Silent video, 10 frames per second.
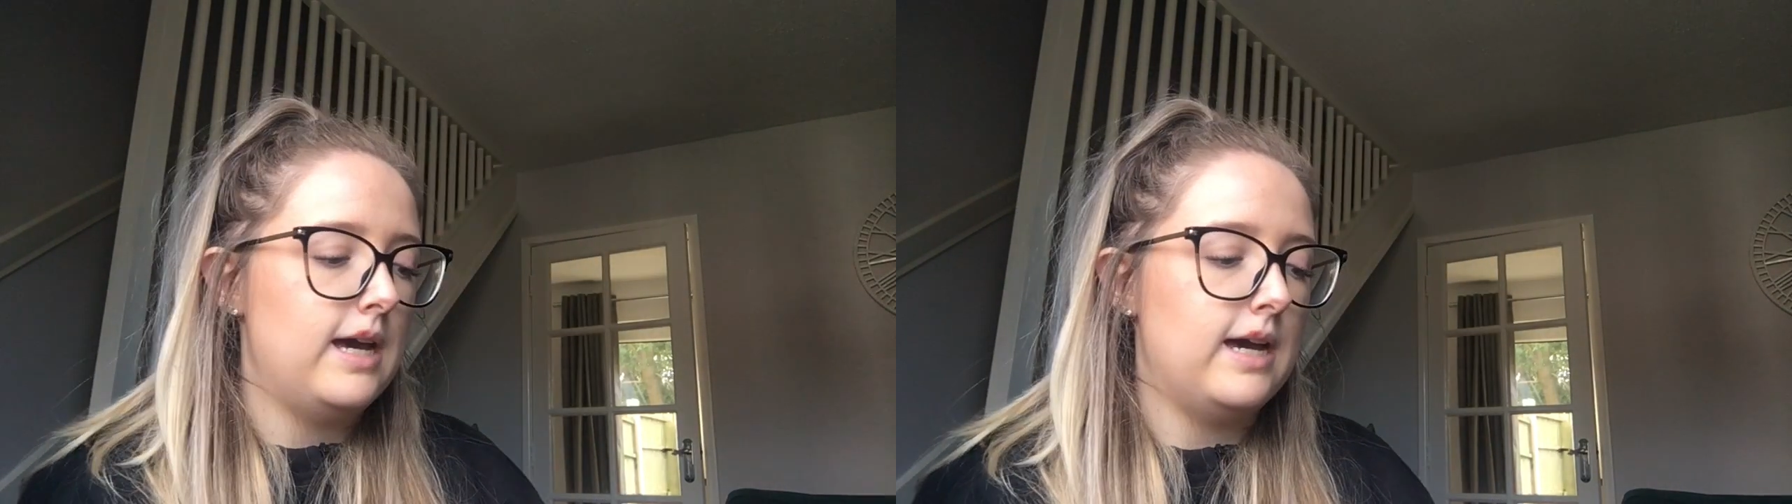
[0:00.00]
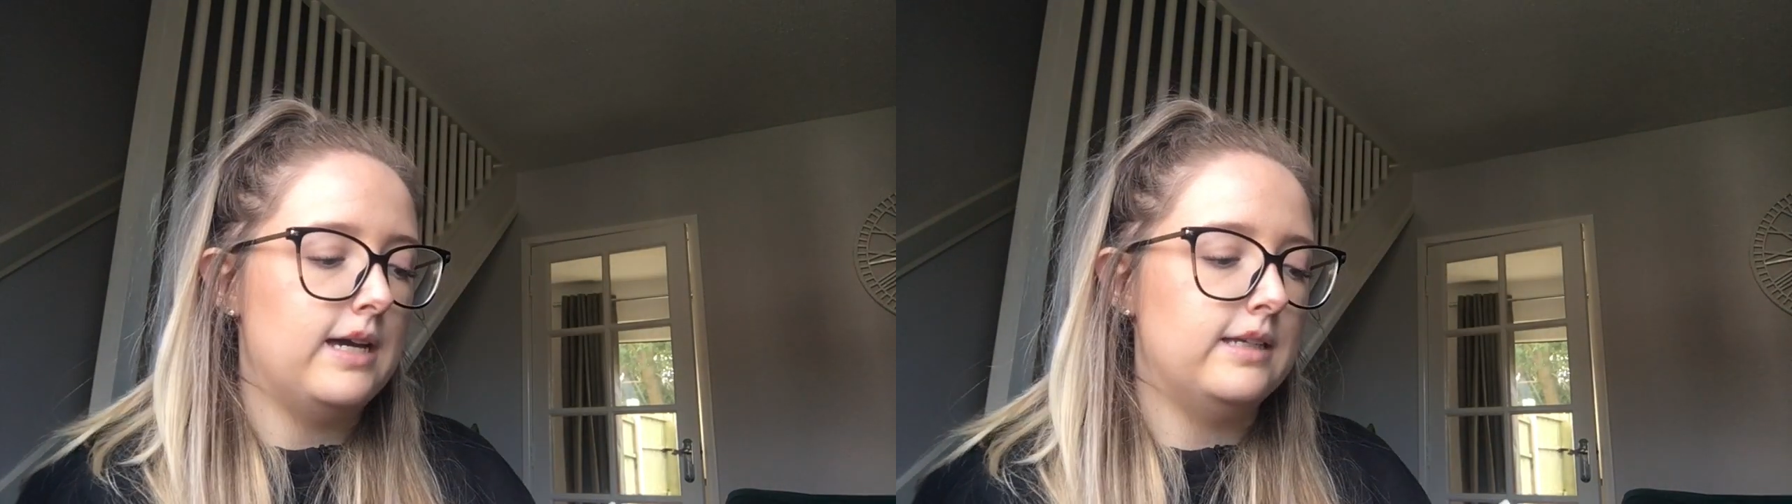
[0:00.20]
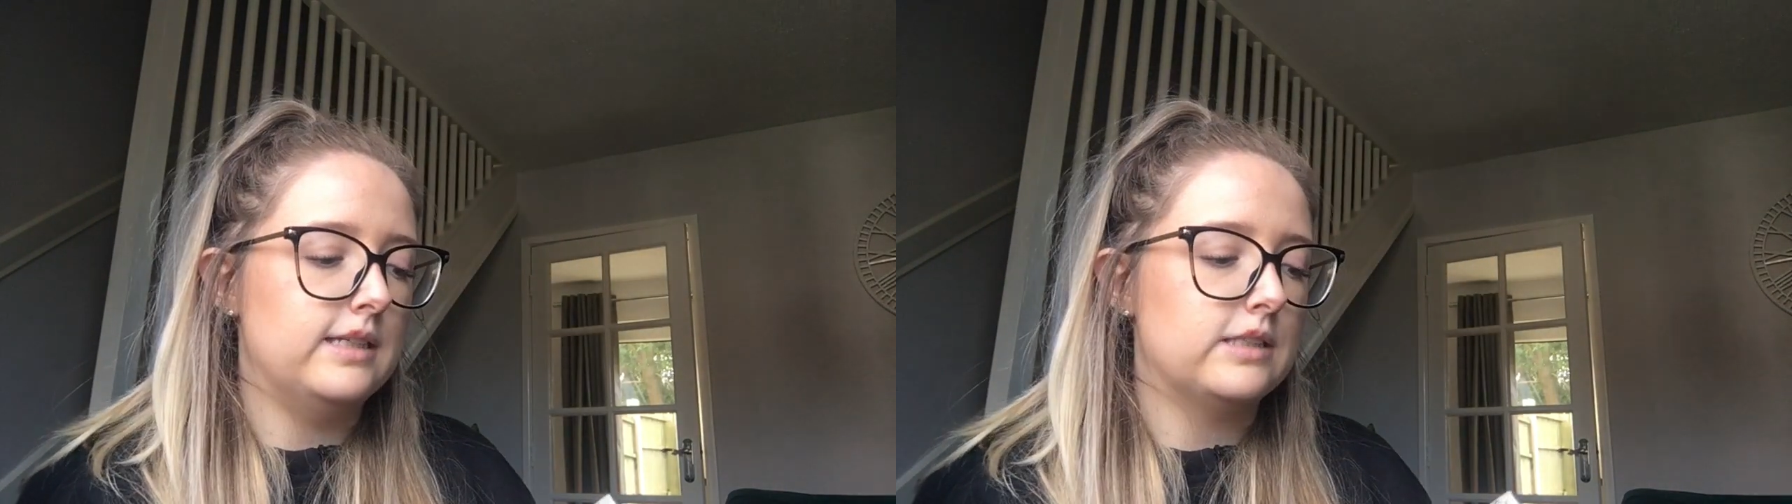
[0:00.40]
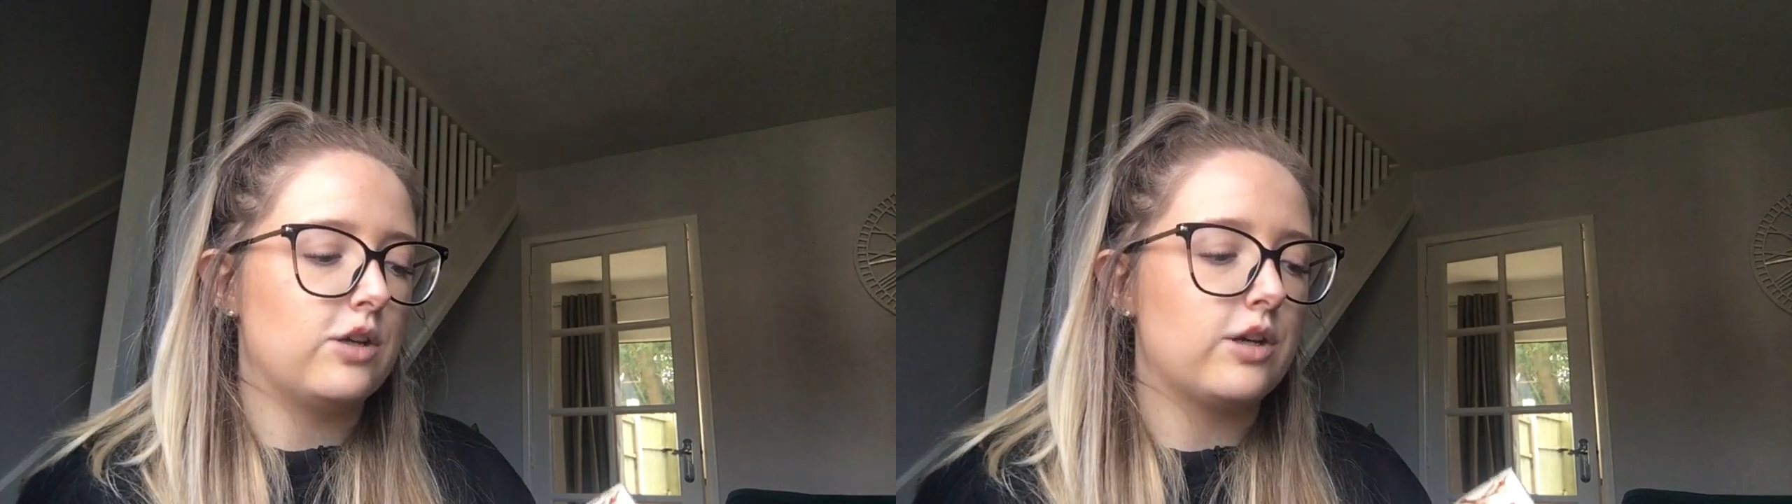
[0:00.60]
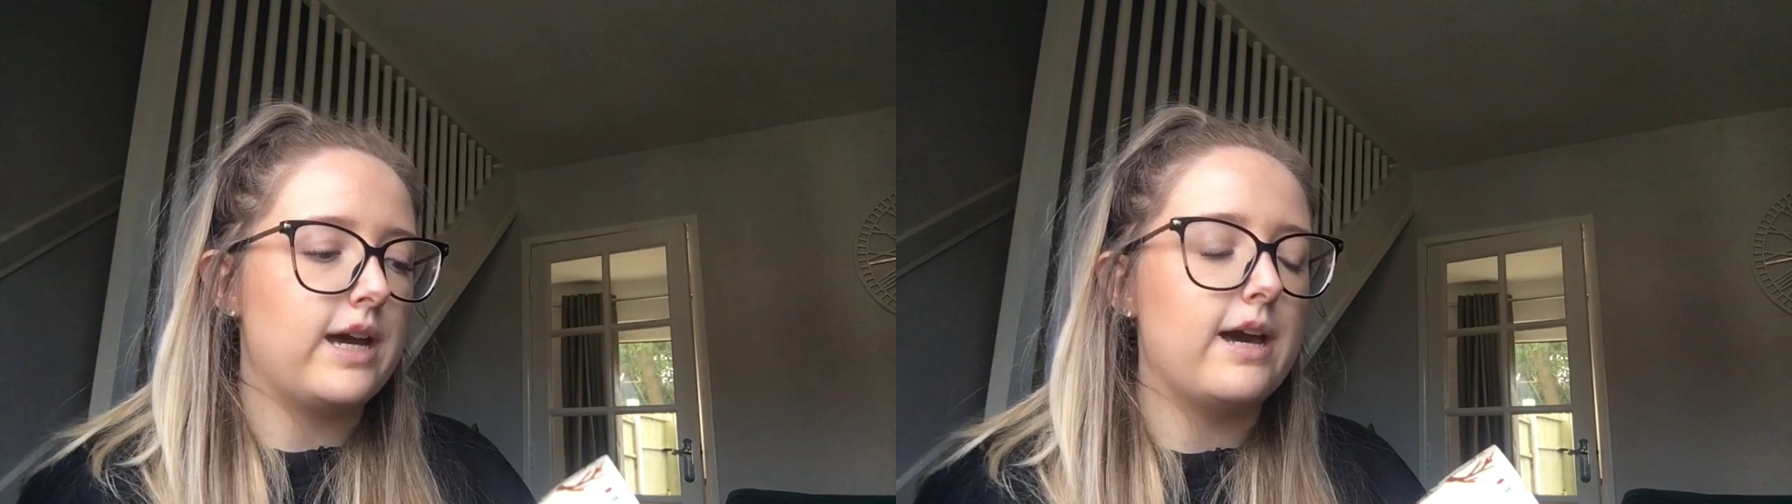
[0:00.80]
and it's
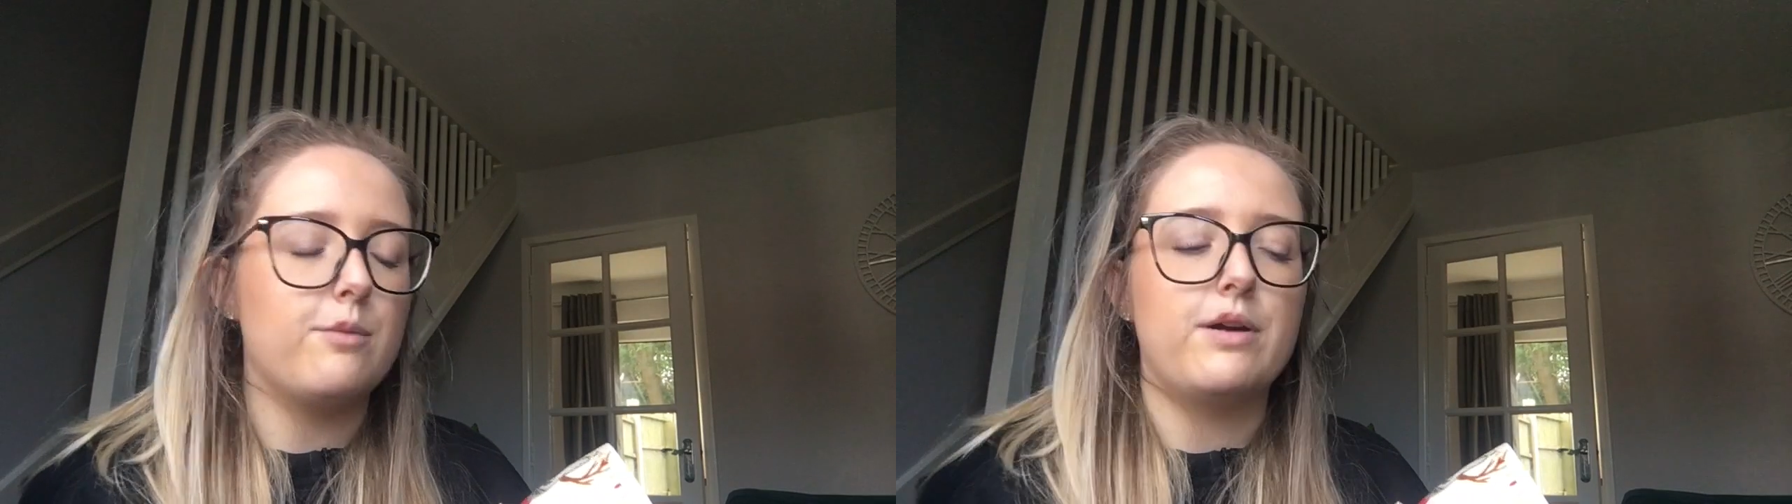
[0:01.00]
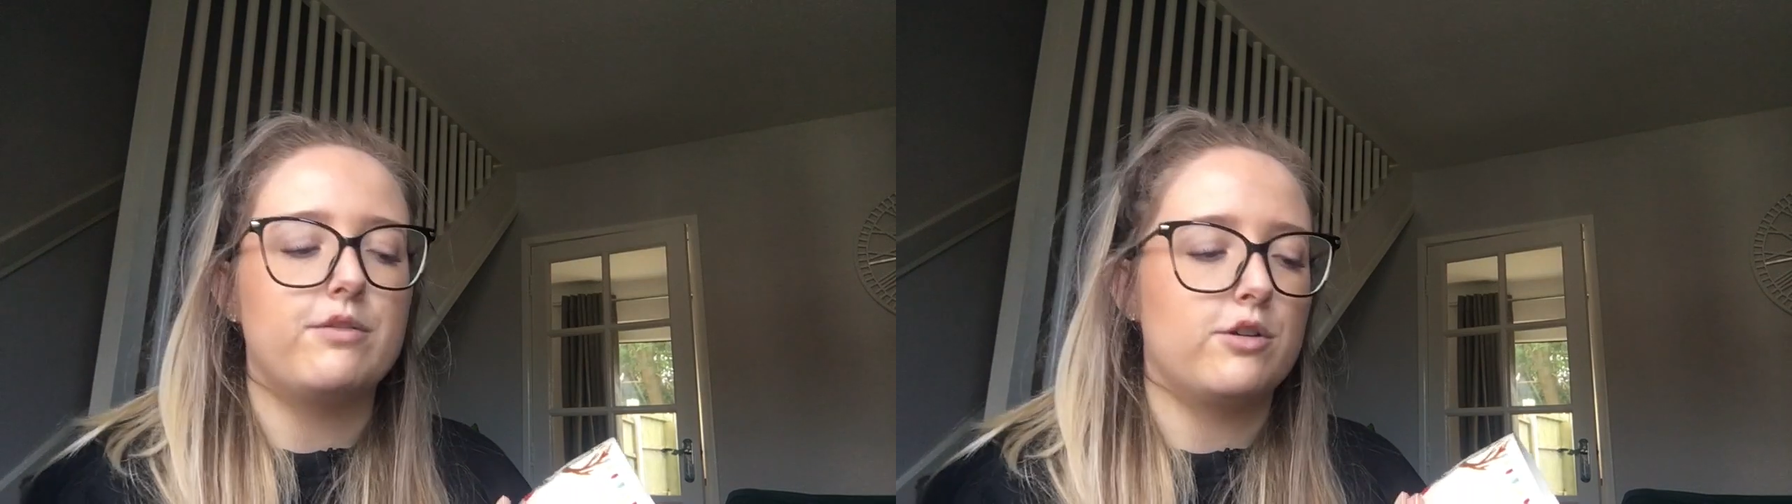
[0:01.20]
got a cat wearing